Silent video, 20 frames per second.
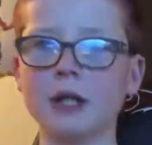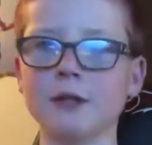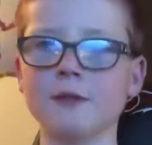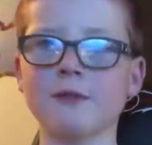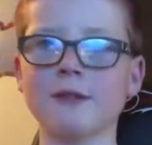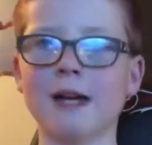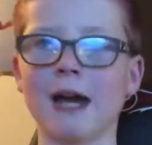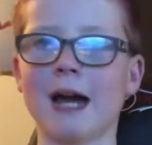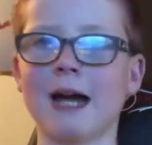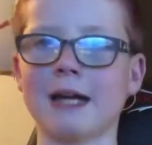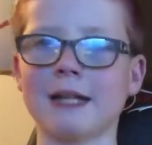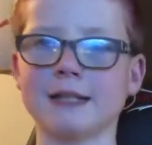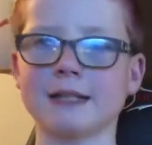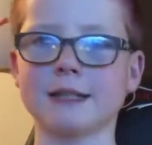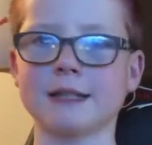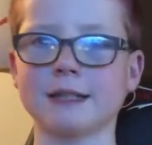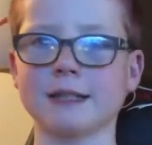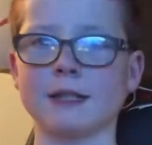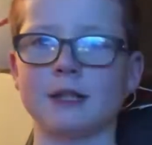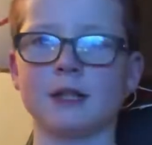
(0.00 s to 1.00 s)

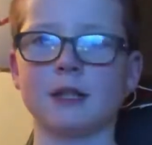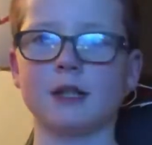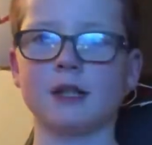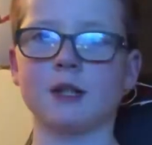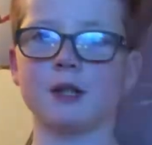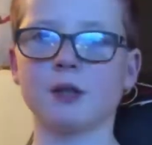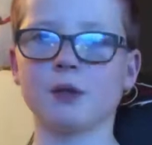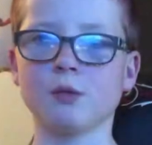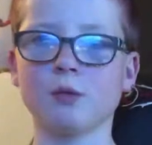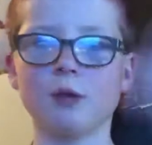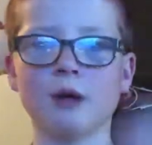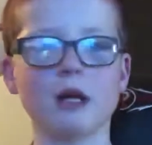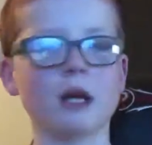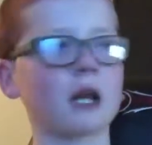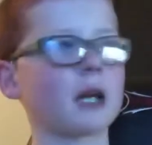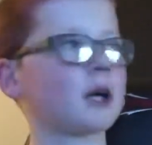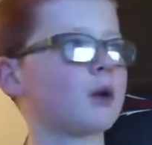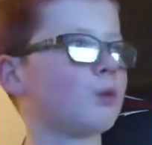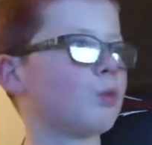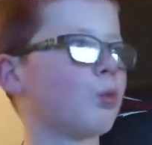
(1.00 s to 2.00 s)
gas with
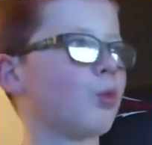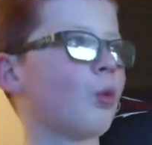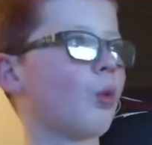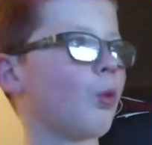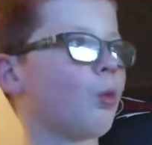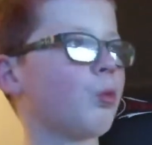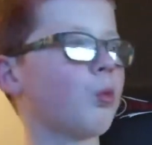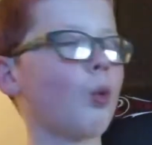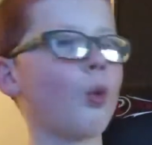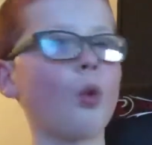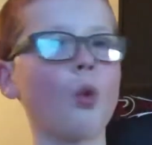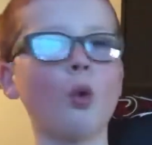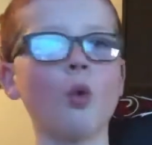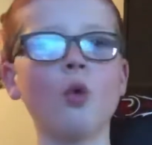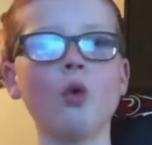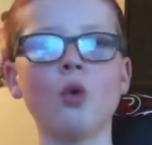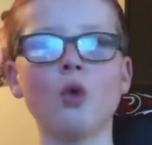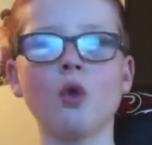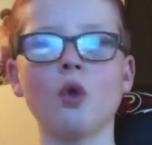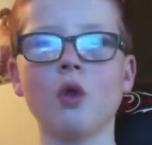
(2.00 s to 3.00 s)
like a wall,
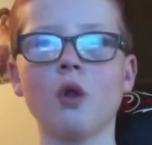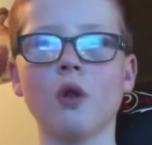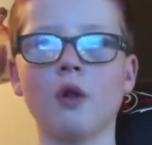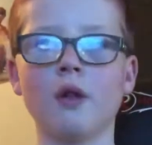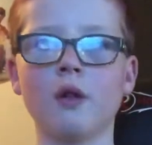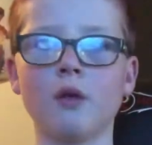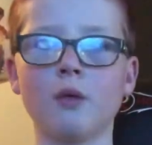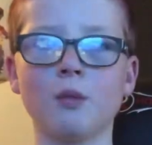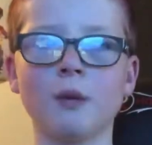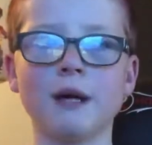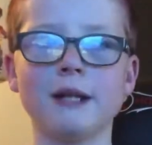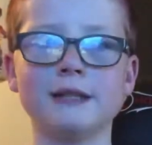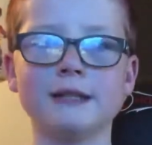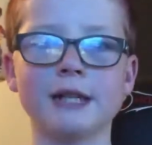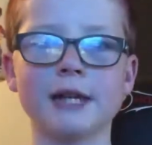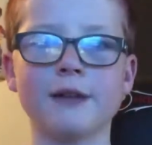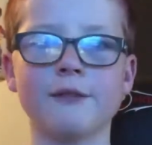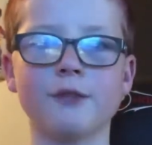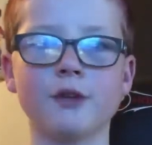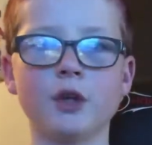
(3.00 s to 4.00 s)
which
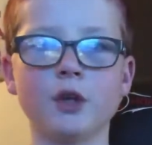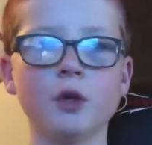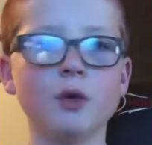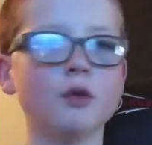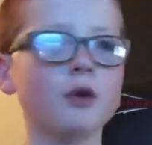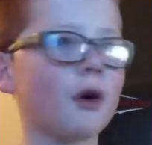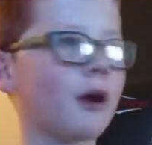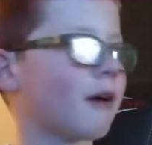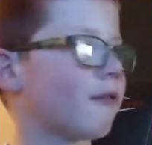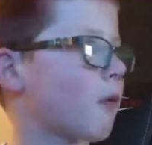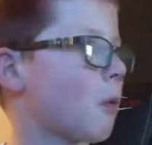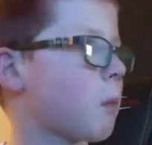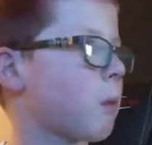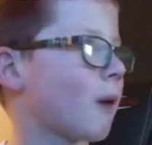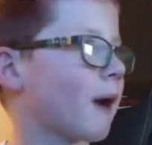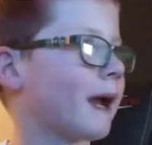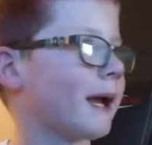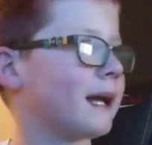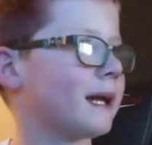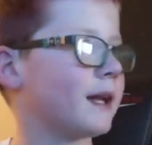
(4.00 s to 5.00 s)
if you don't have a
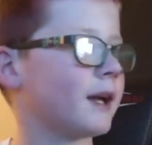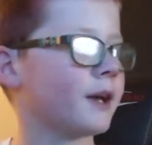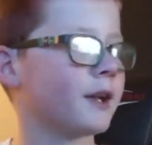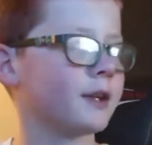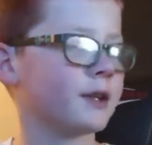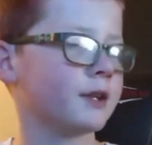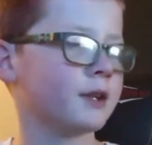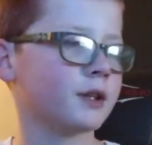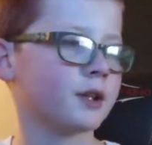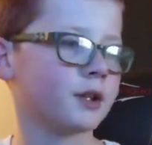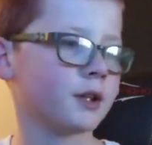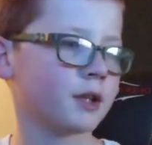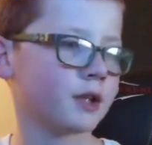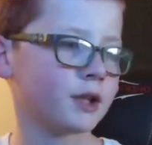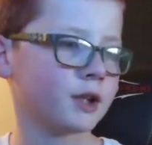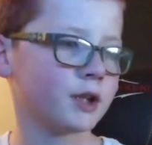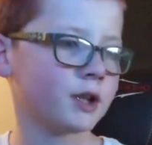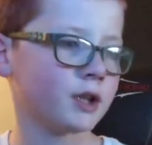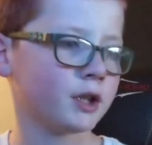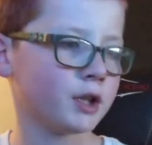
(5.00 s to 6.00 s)
brain and
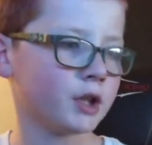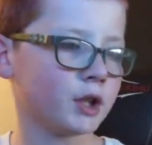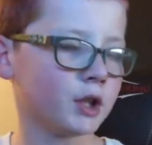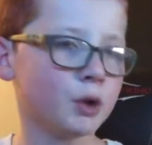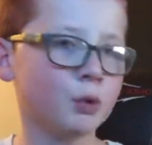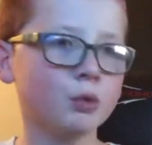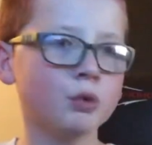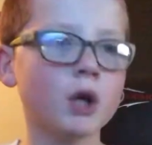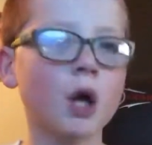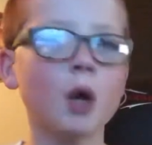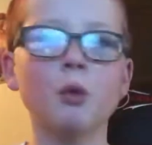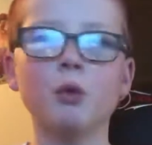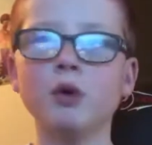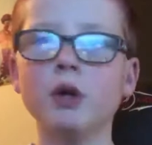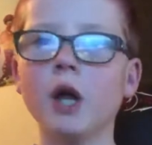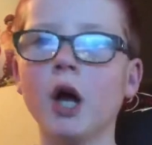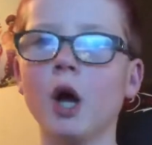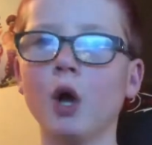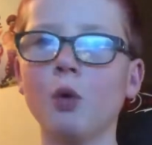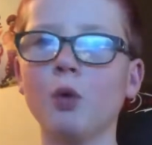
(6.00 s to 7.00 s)
you don't
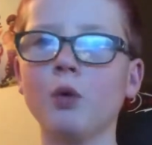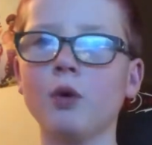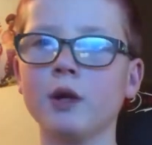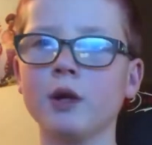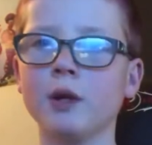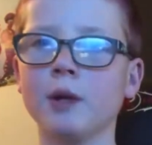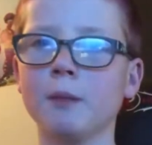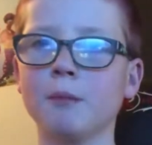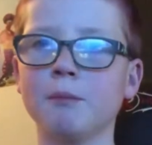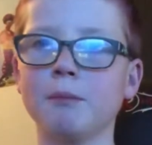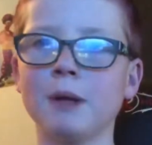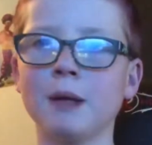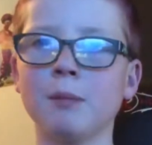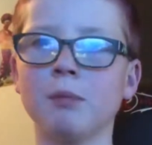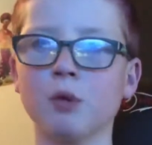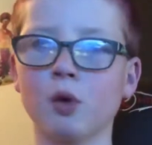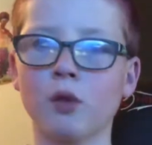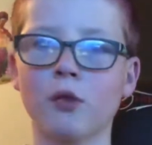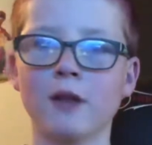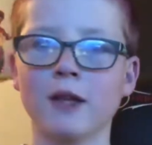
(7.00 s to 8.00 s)
know,
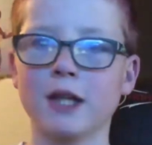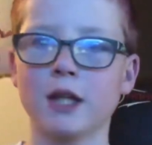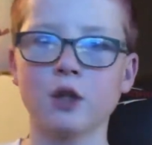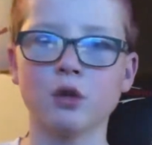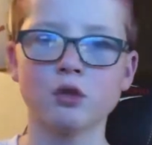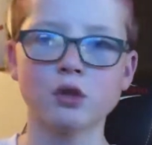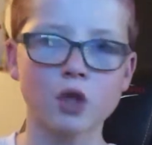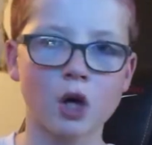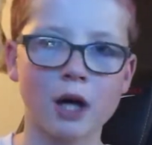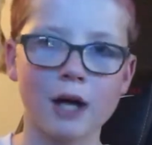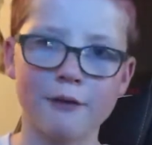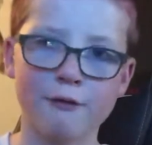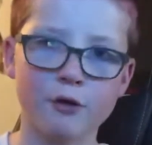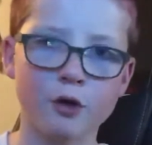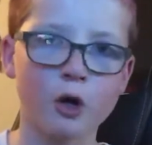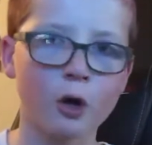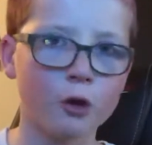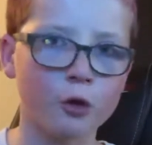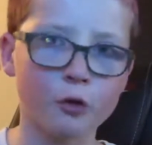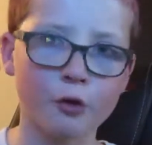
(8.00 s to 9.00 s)
people will think you'll die if you
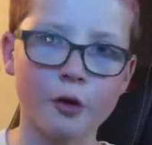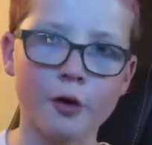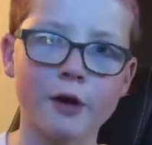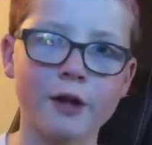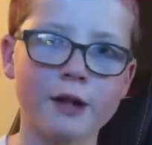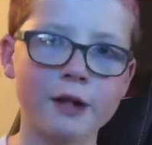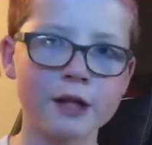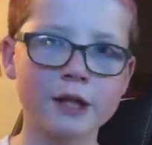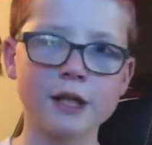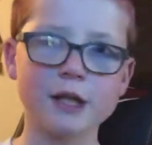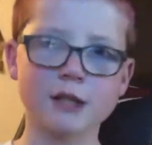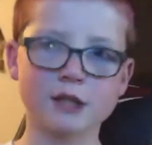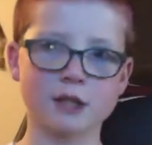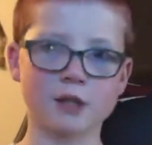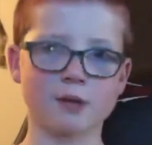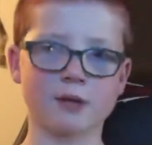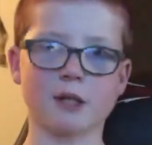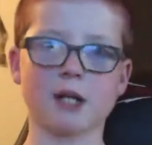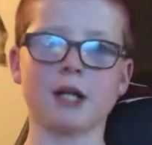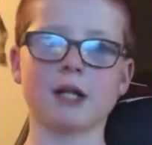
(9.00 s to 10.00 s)
go through it. So
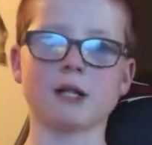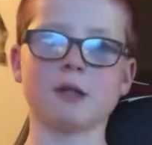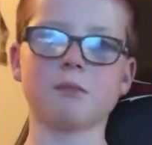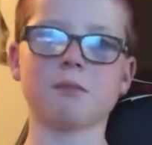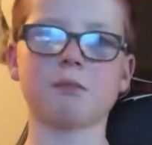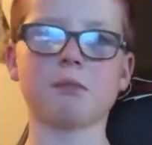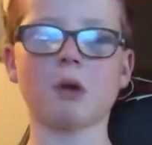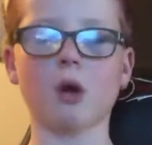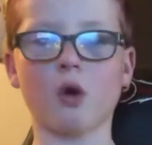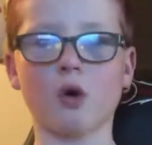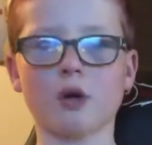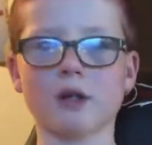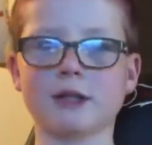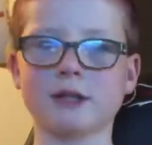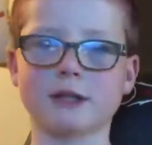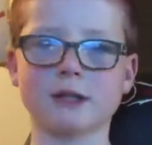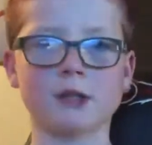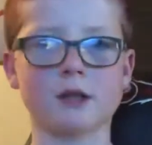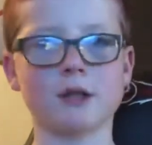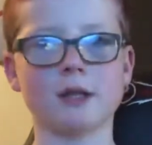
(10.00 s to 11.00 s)
it kind of
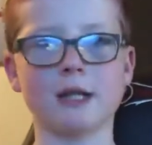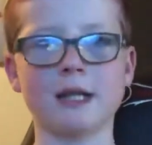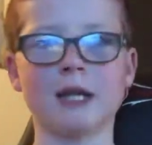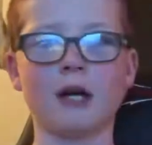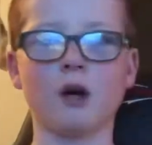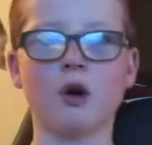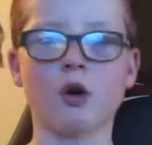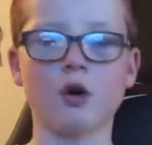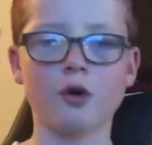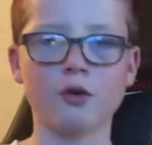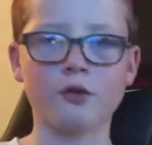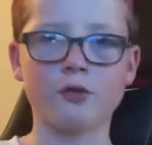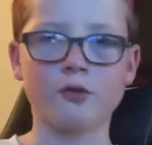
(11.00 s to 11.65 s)
blocks it off.